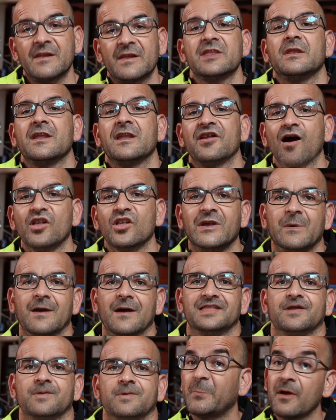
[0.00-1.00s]
To
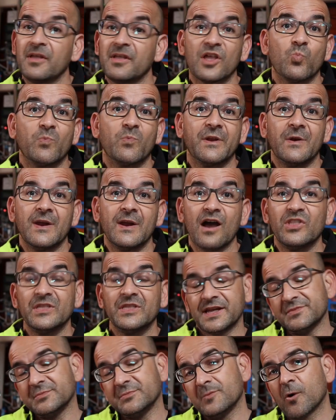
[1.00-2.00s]
evacuate the water, we will have
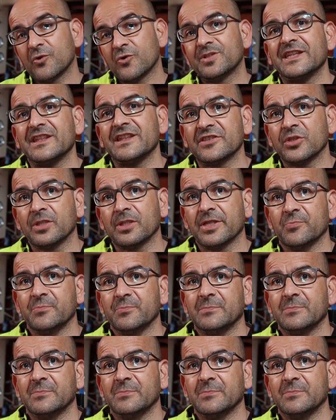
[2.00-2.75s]
several options.